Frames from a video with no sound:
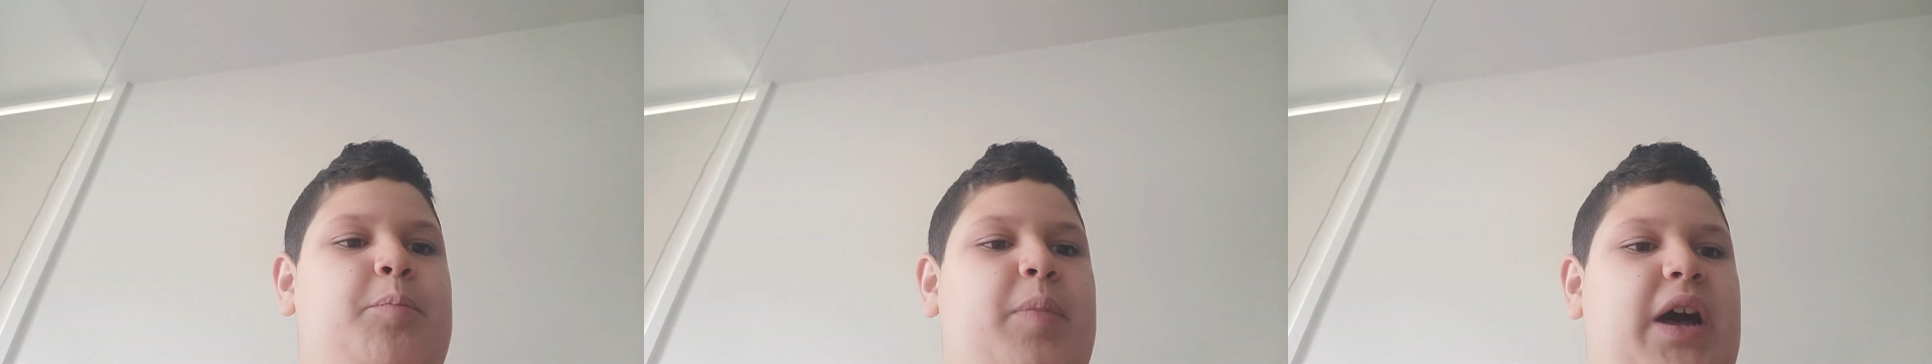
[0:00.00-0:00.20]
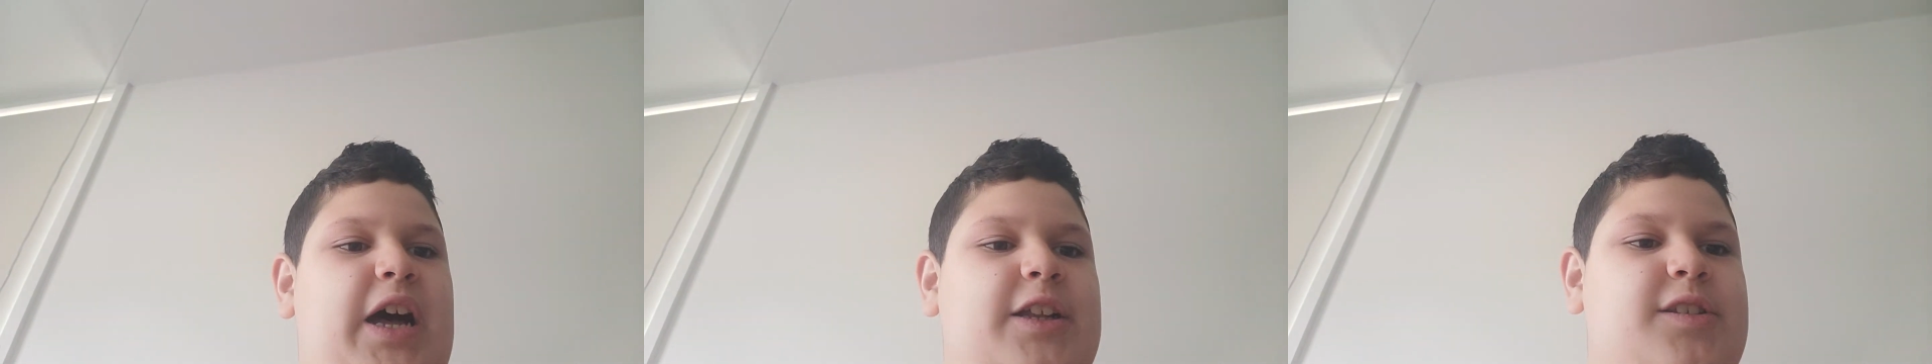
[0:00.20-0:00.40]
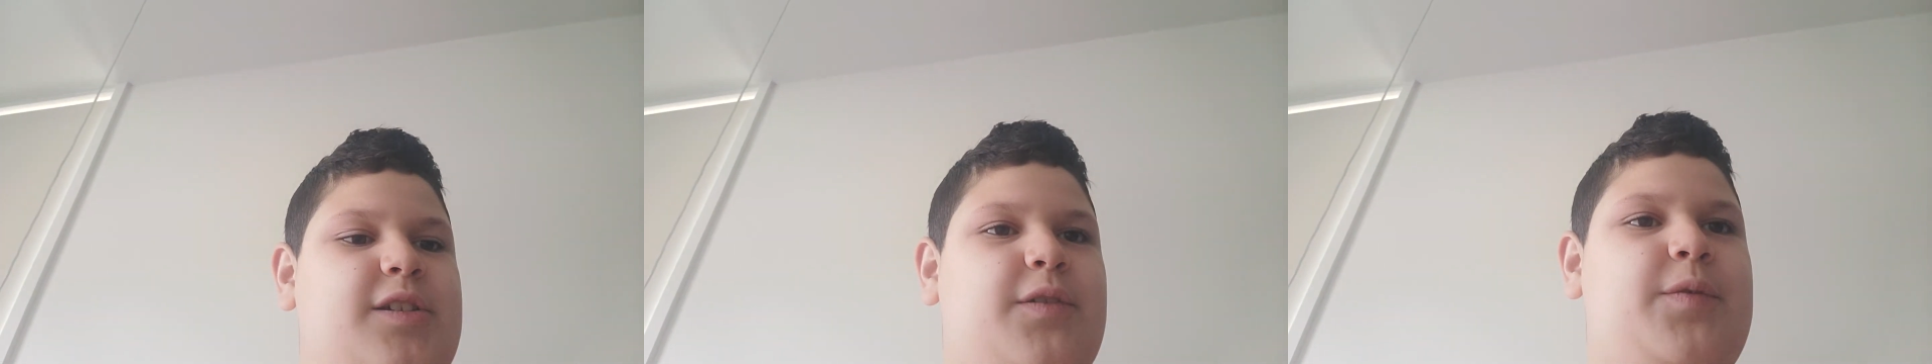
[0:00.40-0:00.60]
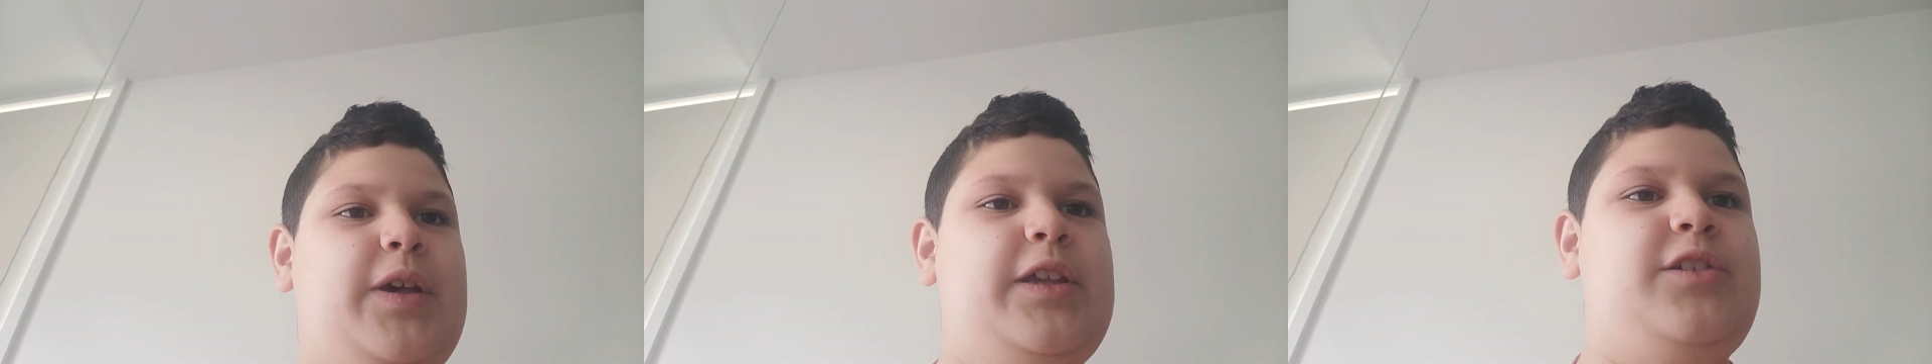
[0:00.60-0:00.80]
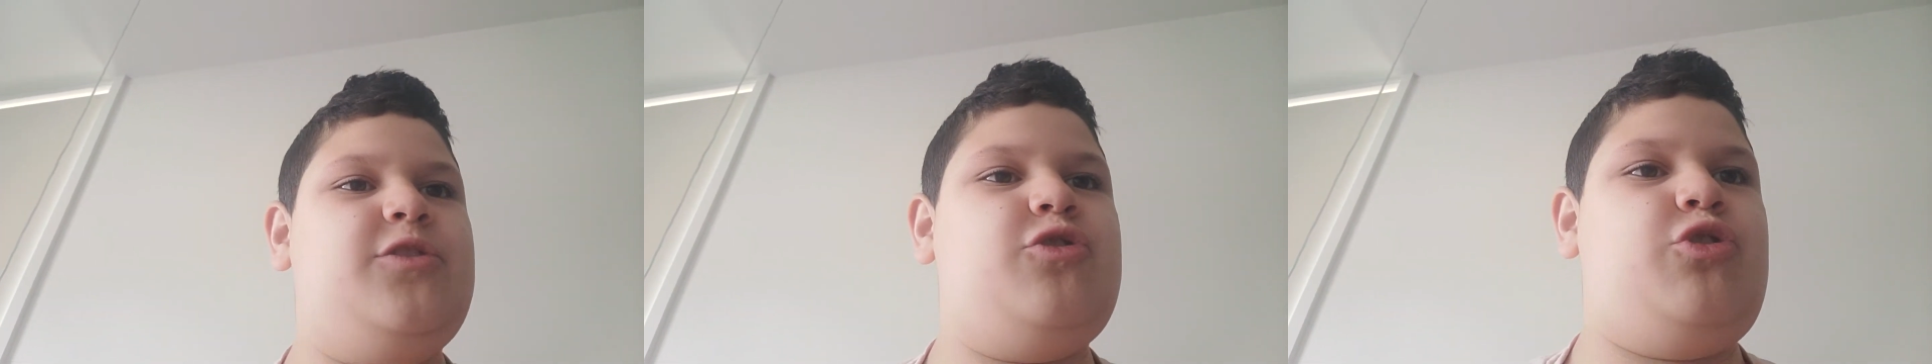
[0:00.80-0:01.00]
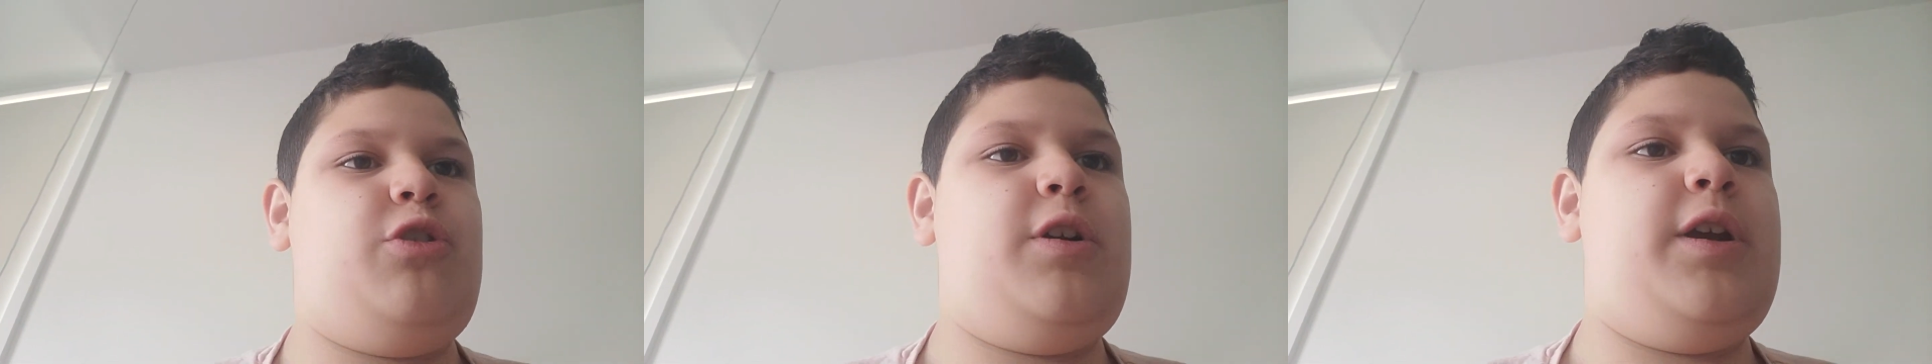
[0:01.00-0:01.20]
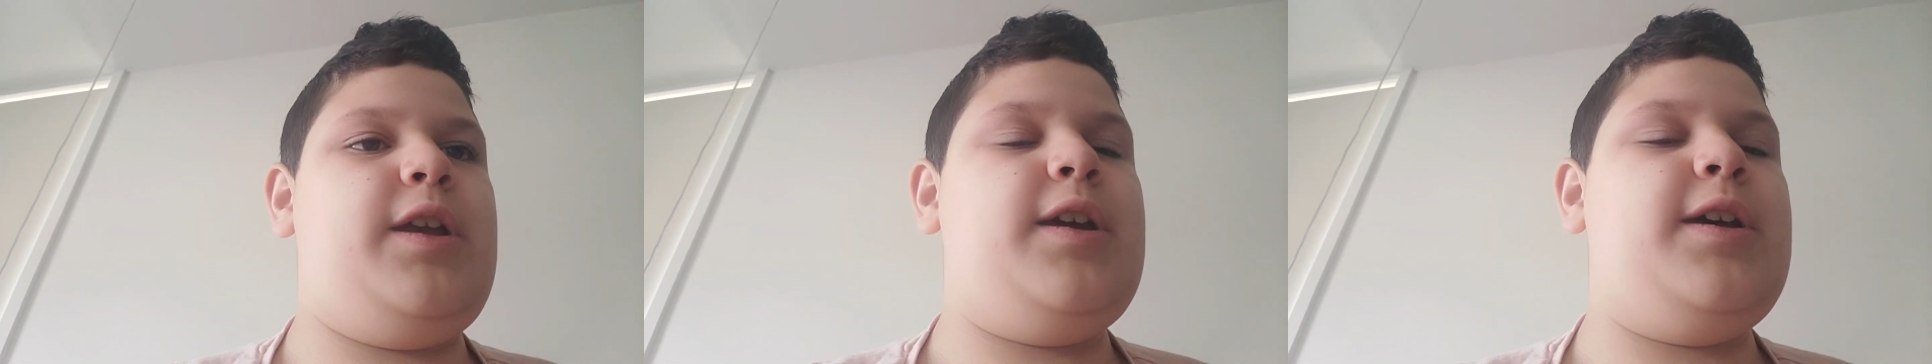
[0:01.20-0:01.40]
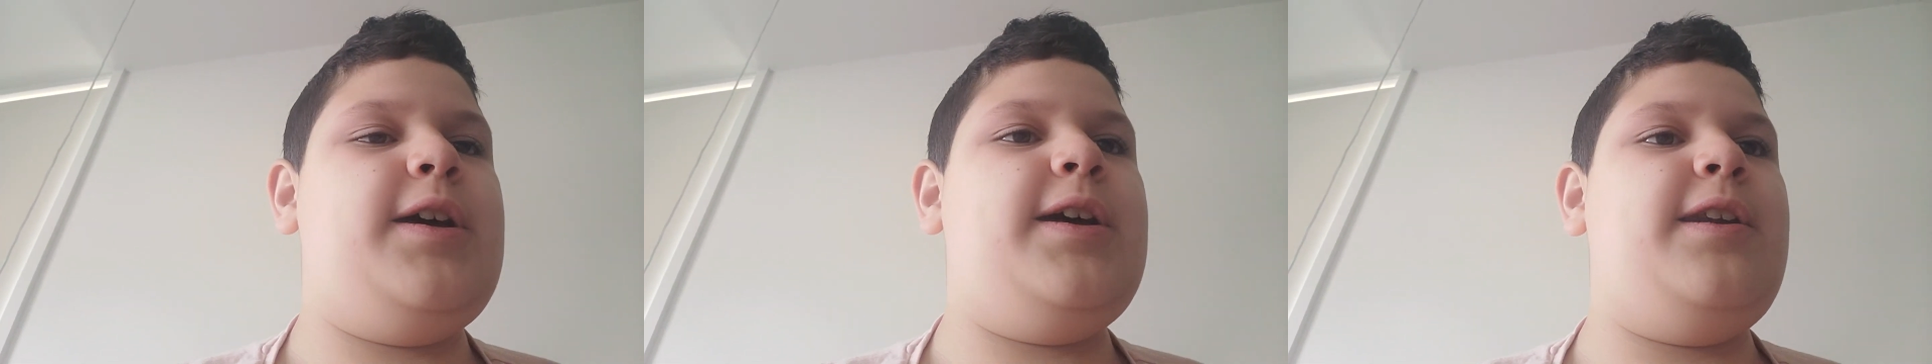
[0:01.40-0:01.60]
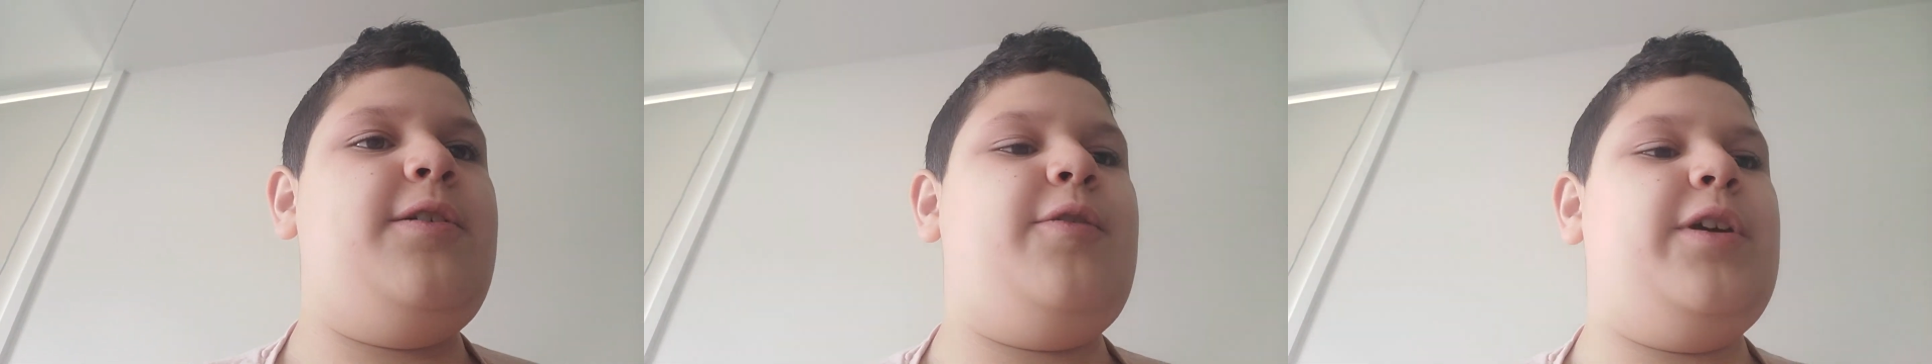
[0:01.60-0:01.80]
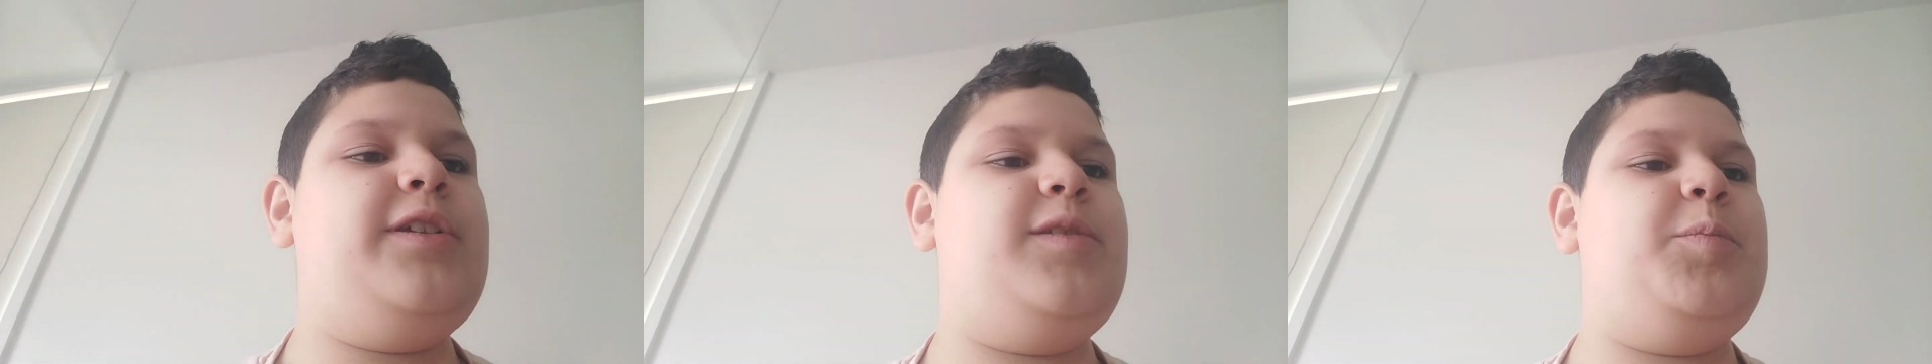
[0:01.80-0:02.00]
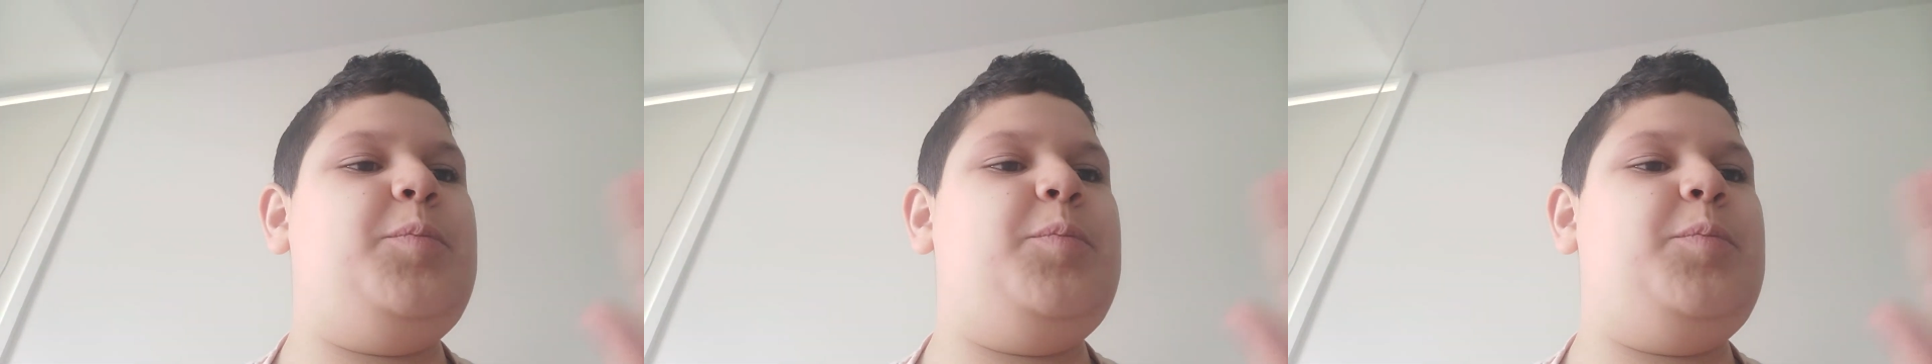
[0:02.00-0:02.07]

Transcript: part of history. Anyways,